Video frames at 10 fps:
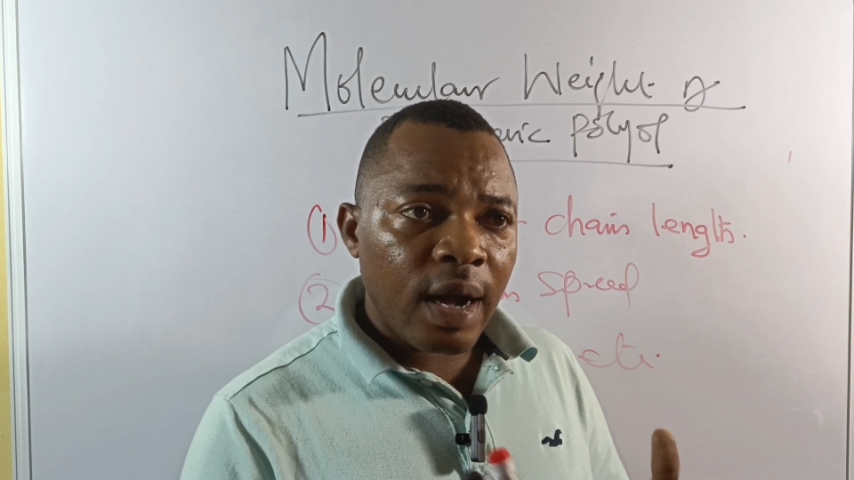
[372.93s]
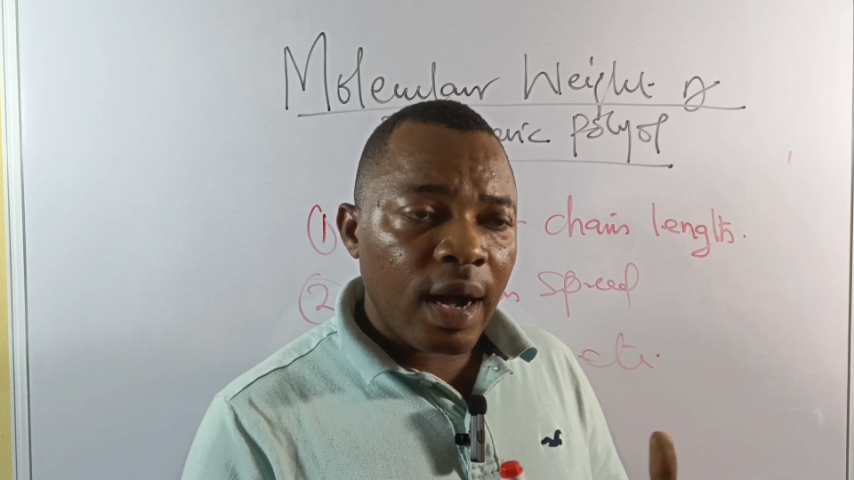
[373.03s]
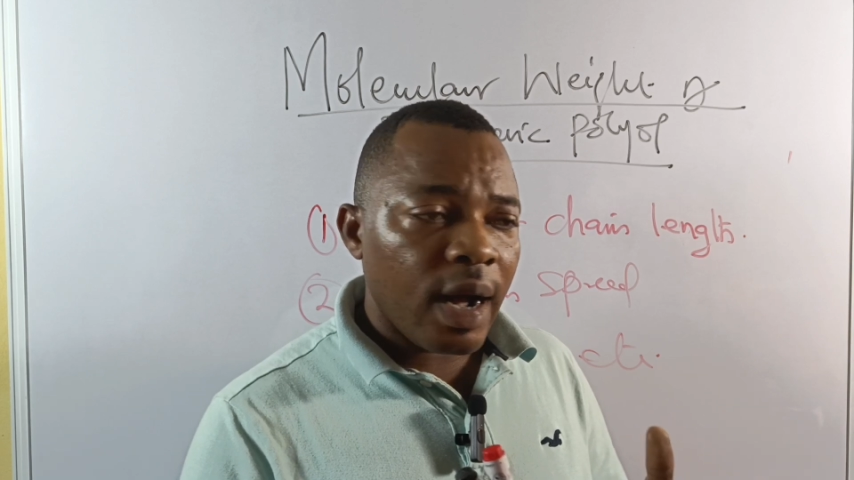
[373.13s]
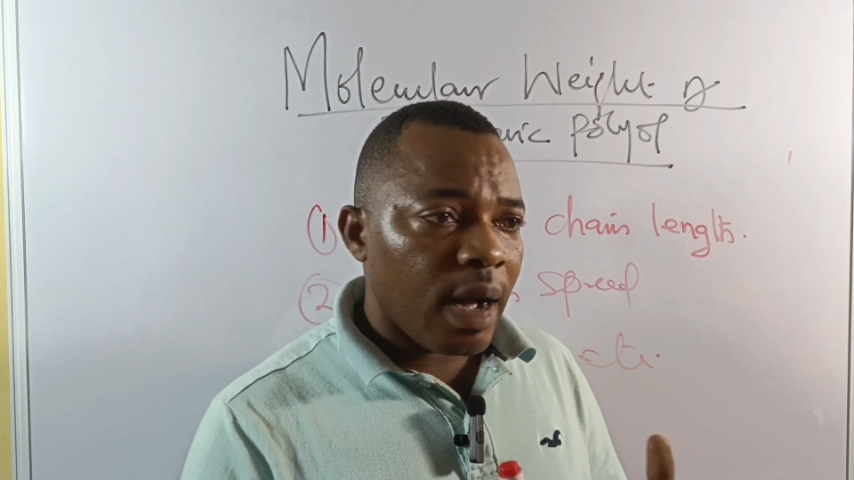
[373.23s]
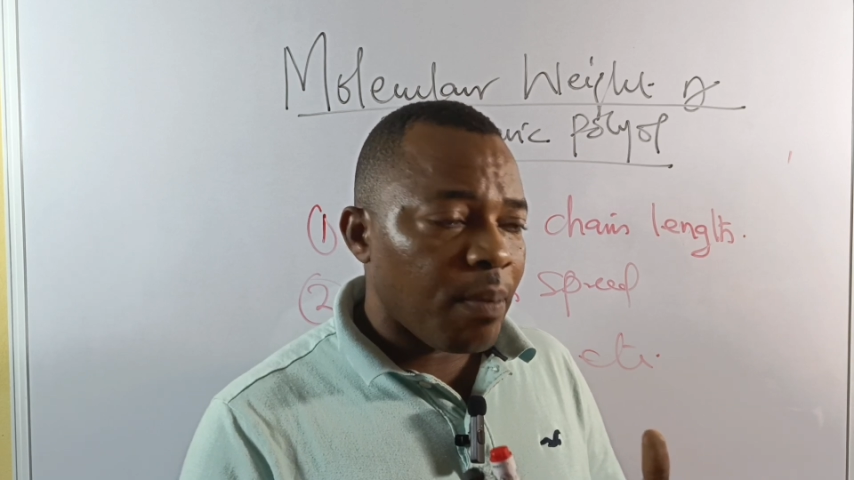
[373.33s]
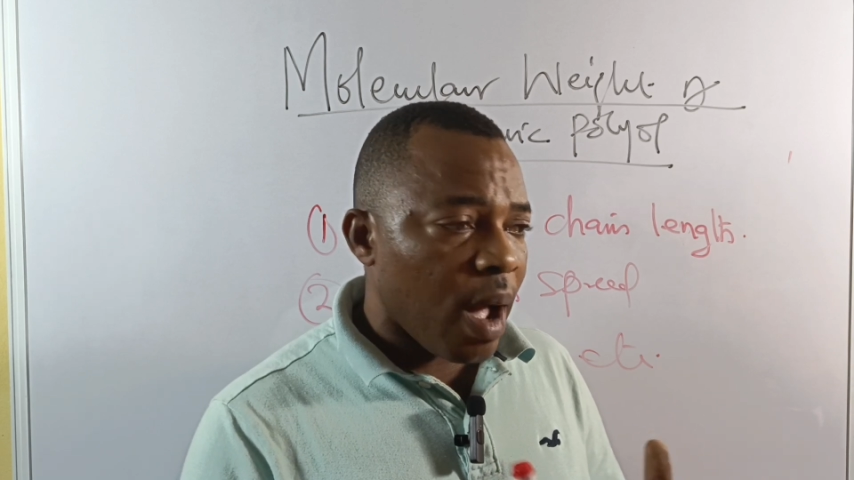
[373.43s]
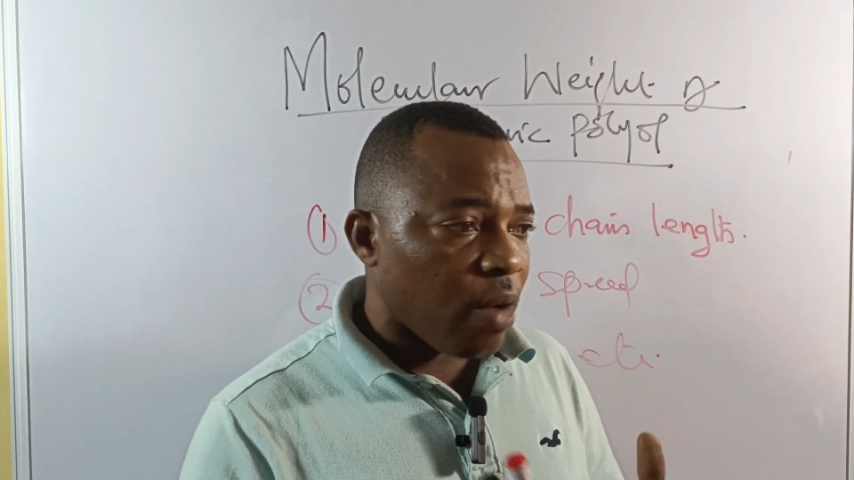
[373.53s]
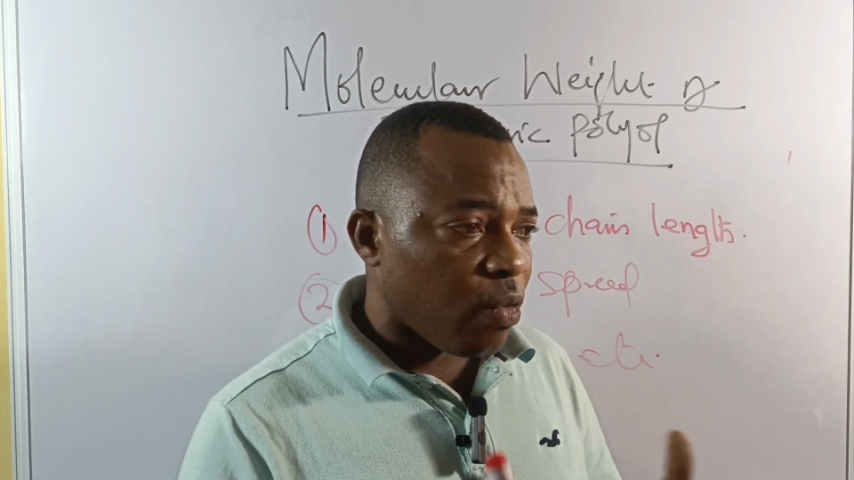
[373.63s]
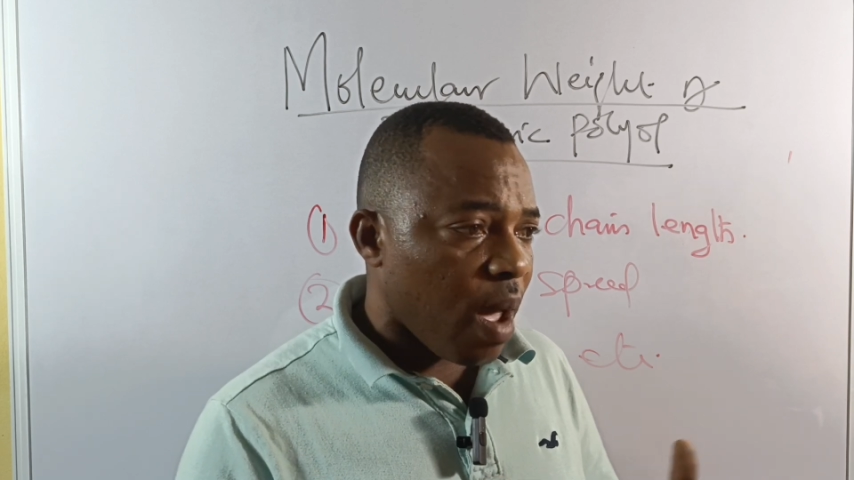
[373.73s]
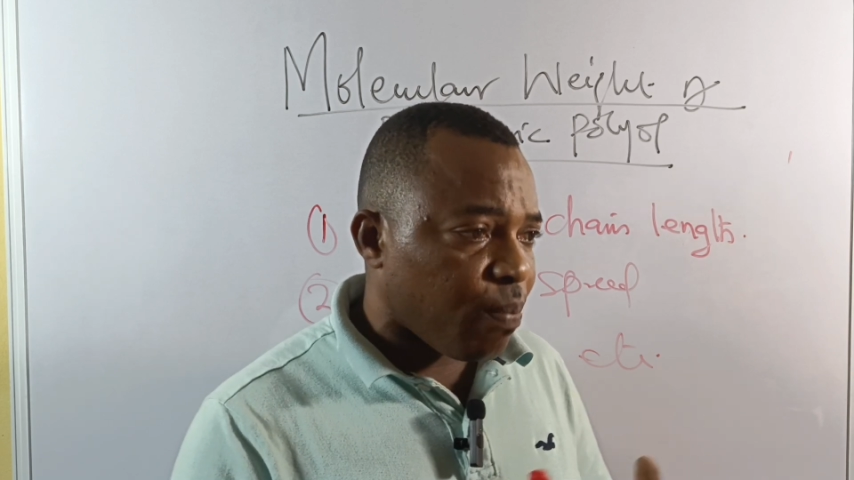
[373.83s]

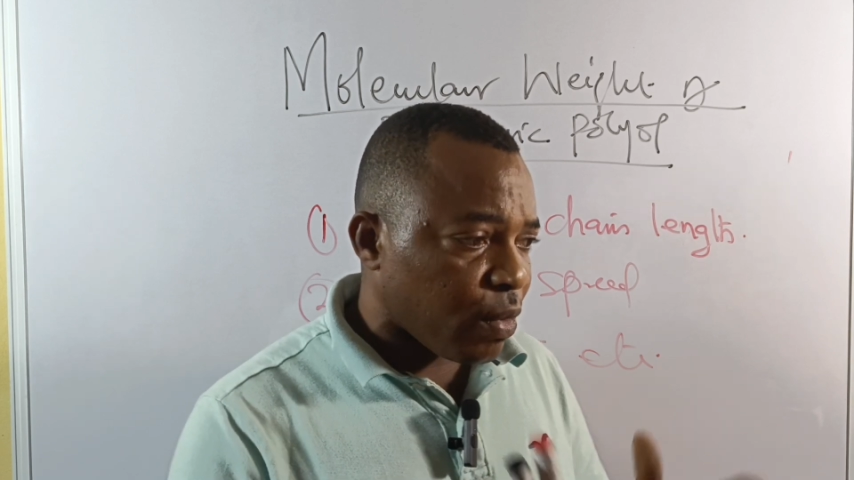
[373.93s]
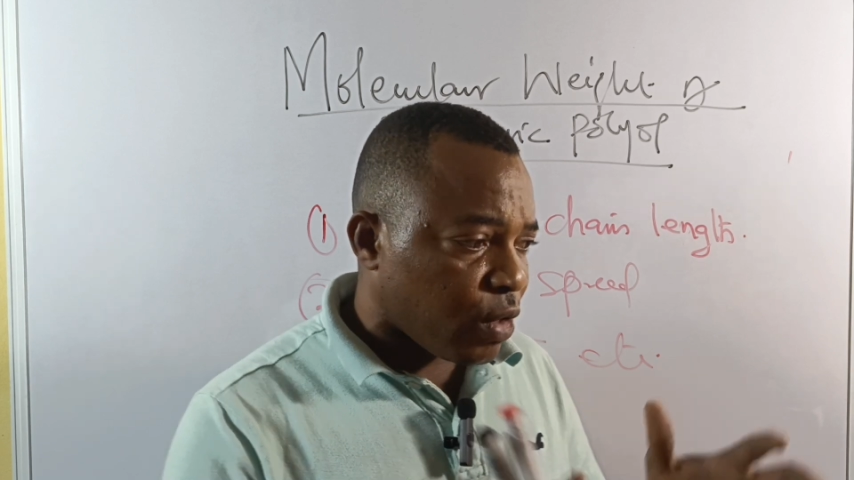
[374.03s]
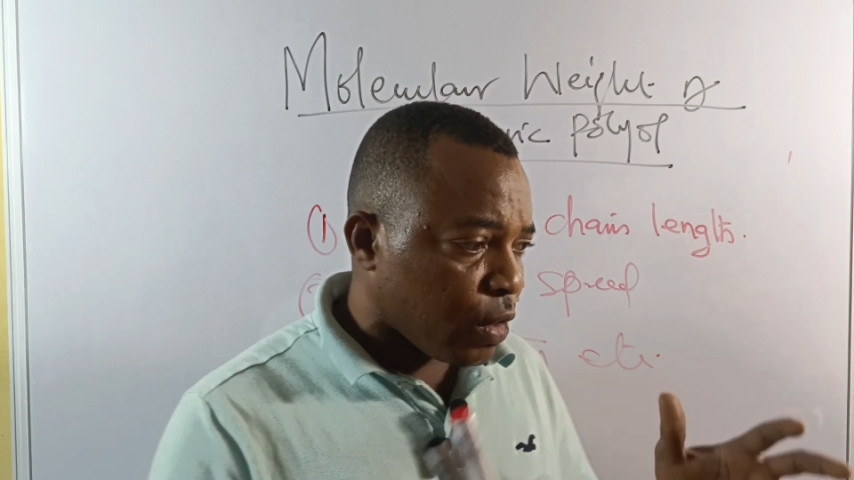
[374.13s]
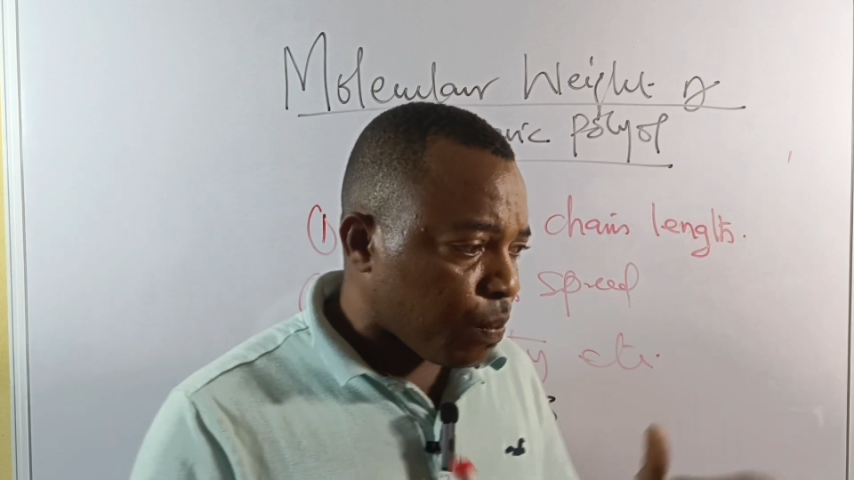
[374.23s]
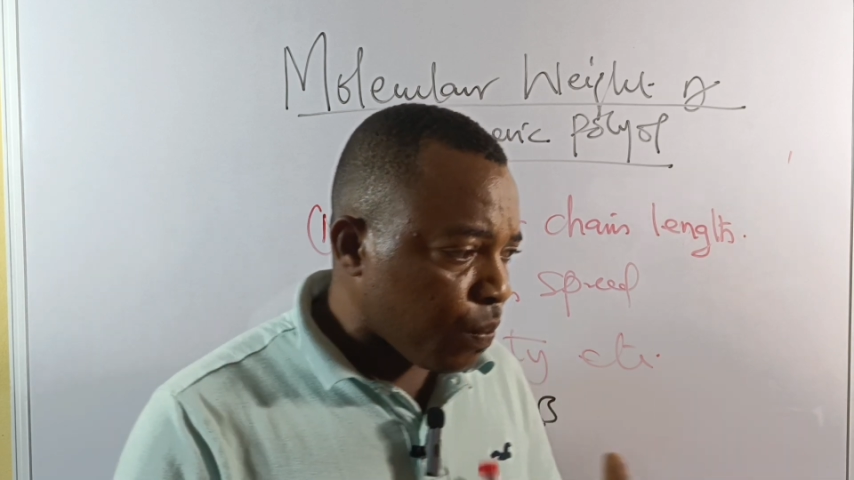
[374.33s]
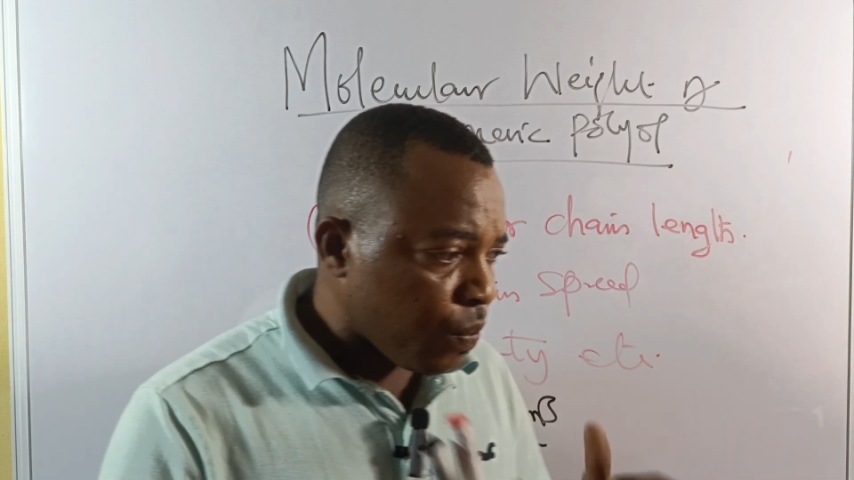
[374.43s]
how do I put it?